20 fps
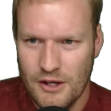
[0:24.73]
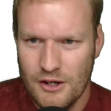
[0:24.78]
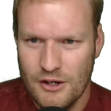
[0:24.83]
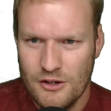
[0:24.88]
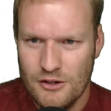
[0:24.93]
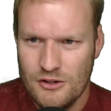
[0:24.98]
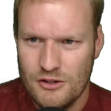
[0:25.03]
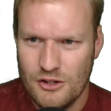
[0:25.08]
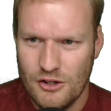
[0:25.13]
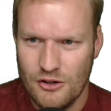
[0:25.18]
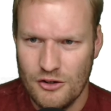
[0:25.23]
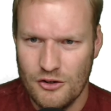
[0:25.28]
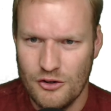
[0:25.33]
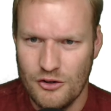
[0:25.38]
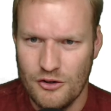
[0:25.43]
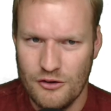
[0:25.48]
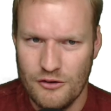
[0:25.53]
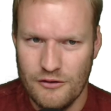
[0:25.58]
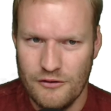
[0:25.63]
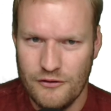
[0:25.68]

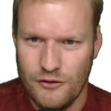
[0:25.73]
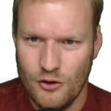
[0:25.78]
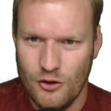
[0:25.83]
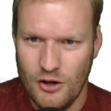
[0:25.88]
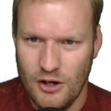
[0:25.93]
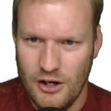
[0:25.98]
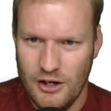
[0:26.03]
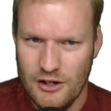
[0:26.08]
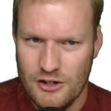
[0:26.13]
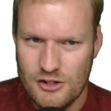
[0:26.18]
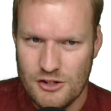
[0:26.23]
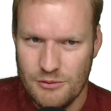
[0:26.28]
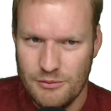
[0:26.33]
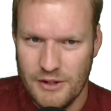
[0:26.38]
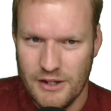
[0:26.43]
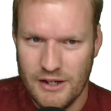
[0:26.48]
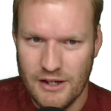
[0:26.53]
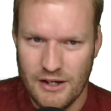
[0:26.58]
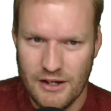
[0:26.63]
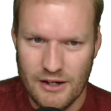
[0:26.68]
So for r to
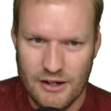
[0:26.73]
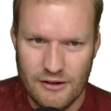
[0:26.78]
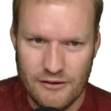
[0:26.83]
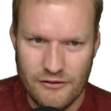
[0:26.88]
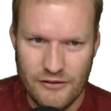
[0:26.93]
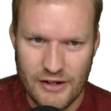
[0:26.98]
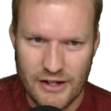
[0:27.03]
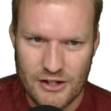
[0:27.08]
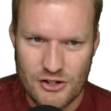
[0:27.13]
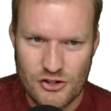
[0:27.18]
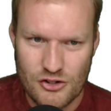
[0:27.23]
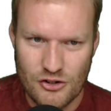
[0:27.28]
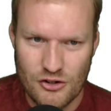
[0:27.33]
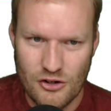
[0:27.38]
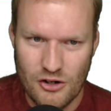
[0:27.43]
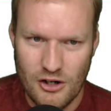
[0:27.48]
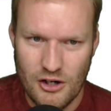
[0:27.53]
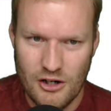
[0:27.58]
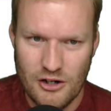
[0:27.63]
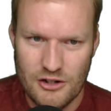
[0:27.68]
be a fraction,
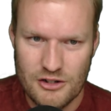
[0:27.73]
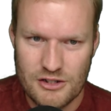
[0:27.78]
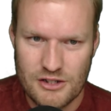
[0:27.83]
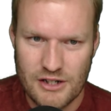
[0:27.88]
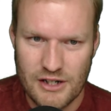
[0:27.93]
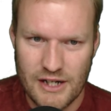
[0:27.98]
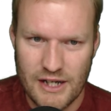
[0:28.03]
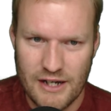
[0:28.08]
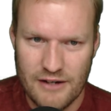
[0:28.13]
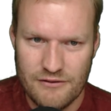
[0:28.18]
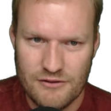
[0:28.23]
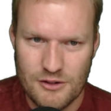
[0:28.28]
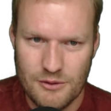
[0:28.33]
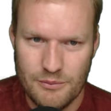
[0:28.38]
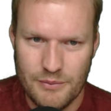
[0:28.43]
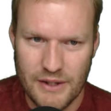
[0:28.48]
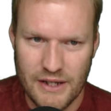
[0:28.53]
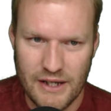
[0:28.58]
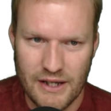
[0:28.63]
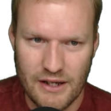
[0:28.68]
r is going to have to
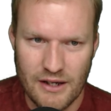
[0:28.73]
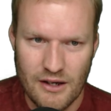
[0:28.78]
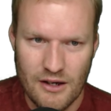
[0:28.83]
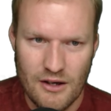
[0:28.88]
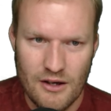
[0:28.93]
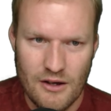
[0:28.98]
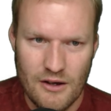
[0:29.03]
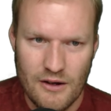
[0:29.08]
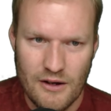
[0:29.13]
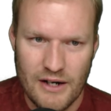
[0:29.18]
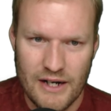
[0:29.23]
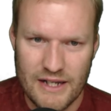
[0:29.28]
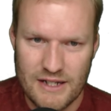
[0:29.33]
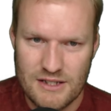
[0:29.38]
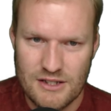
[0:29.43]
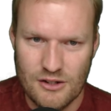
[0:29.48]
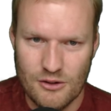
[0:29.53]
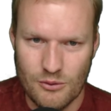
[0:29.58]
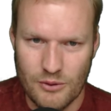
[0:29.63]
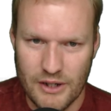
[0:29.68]
be less
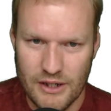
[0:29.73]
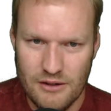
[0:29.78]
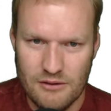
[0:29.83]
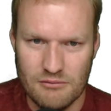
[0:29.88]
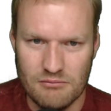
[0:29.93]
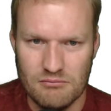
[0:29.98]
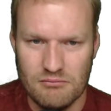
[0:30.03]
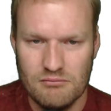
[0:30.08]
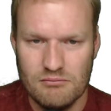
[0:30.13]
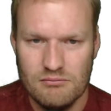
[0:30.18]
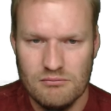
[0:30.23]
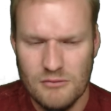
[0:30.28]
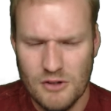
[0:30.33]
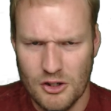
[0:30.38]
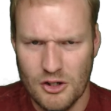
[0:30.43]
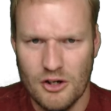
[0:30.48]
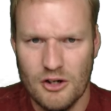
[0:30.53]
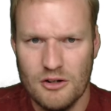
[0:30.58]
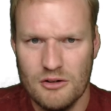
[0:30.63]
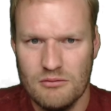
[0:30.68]
than 1.
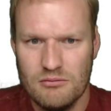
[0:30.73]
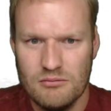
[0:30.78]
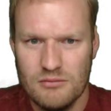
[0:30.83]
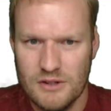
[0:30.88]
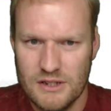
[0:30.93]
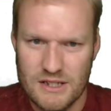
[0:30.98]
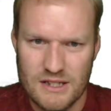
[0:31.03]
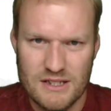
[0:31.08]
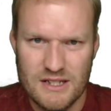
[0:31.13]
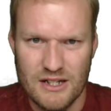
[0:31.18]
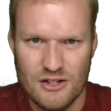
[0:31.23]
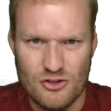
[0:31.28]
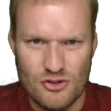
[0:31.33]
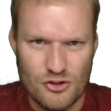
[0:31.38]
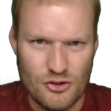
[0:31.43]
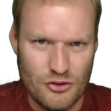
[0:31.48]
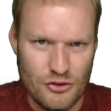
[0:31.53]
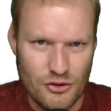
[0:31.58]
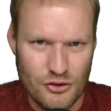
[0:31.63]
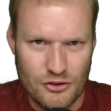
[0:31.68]
As I said,
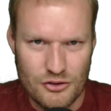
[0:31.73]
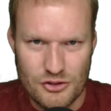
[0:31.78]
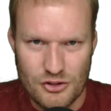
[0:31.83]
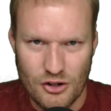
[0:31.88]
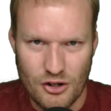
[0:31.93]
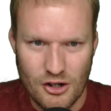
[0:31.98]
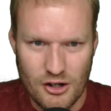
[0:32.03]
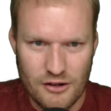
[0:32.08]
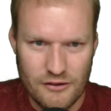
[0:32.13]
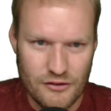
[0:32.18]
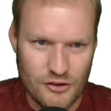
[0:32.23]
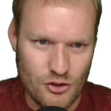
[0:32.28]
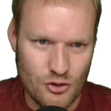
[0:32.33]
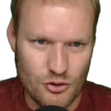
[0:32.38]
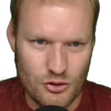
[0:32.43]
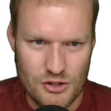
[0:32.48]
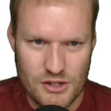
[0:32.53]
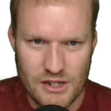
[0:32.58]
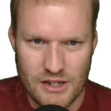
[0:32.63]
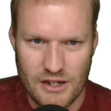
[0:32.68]
2/3, a half, a
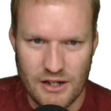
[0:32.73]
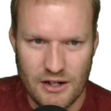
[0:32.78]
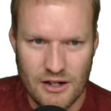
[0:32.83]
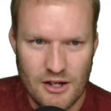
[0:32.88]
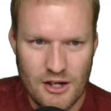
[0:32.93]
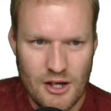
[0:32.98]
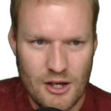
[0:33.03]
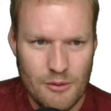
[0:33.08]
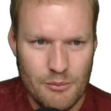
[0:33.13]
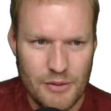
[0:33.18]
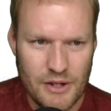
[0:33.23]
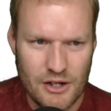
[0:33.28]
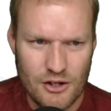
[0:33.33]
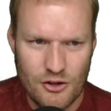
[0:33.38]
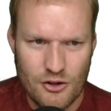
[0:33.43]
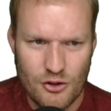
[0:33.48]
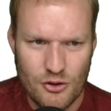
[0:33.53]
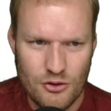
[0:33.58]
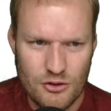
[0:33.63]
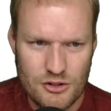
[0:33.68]
quarter. But it
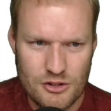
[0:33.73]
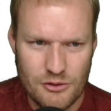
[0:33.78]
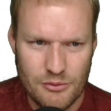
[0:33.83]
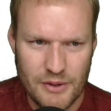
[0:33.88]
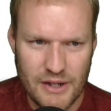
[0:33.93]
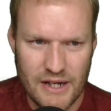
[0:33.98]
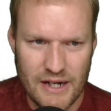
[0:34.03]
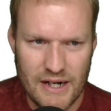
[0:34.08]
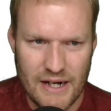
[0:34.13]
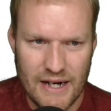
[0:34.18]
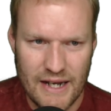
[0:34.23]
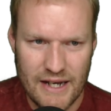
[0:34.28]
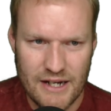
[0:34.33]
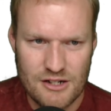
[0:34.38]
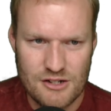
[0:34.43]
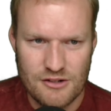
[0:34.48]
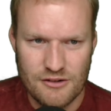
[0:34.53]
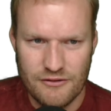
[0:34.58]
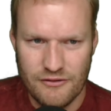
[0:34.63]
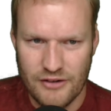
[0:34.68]
could also be a
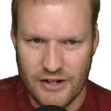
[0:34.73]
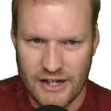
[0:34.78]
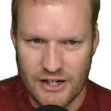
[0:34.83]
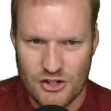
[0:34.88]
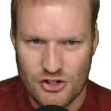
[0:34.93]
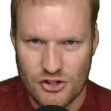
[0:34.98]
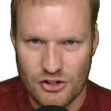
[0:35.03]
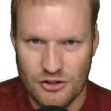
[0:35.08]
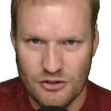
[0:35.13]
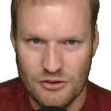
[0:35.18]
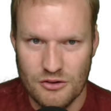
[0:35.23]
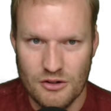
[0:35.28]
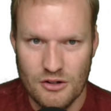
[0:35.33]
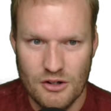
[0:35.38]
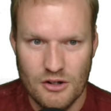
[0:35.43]
negative fraction.